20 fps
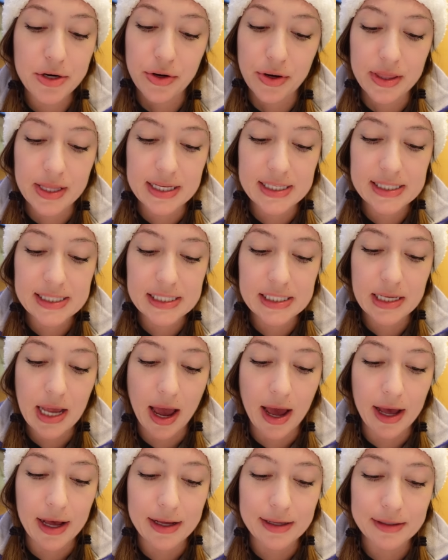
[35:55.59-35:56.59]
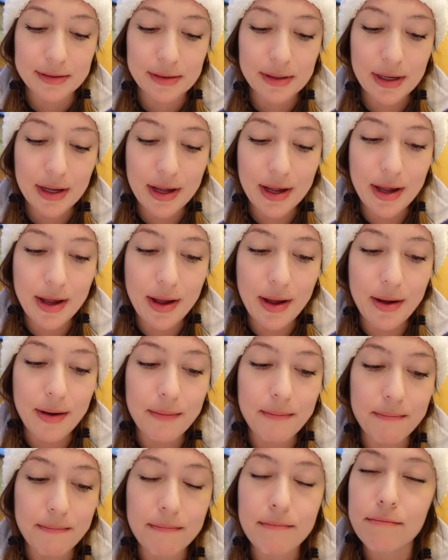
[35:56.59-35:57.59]
doing this
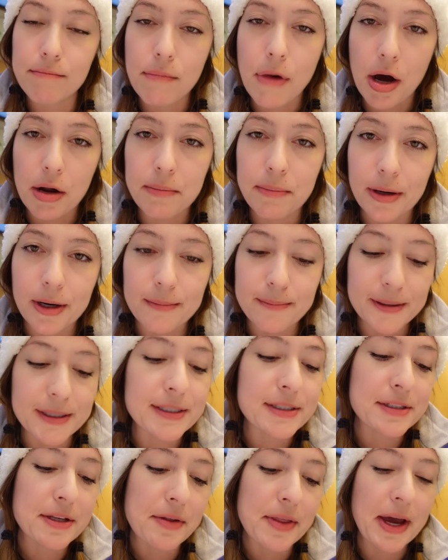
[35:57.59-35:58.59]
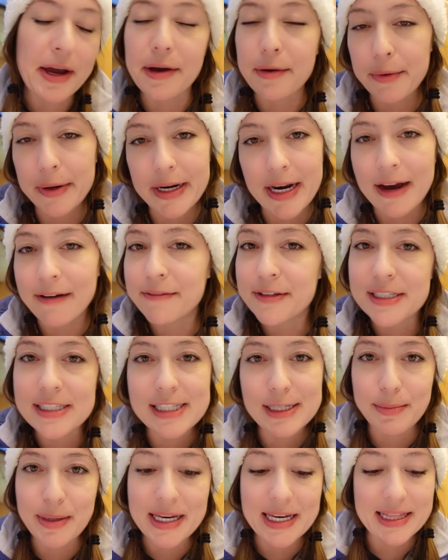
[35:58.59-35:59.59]
uh, on purpose so that he wouldn't have to
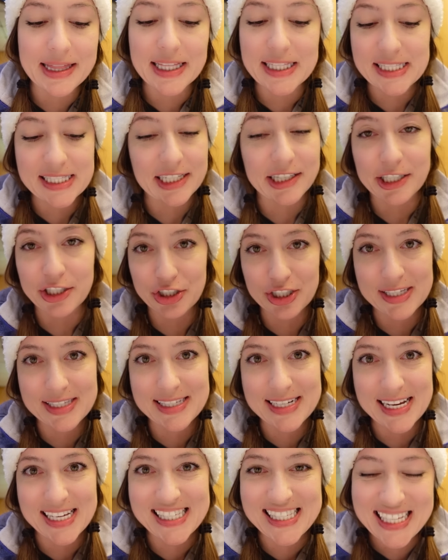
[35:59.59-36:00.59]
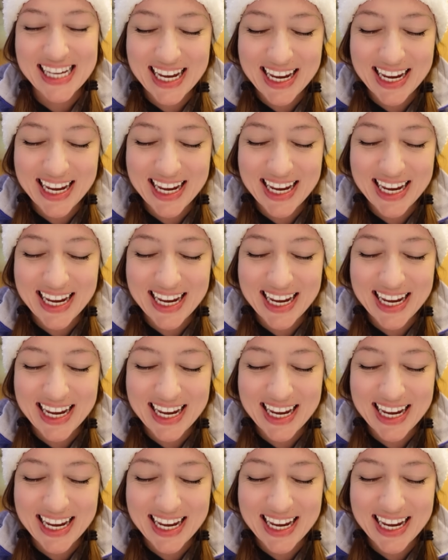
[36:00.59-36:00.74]
see me eat this deliciousness.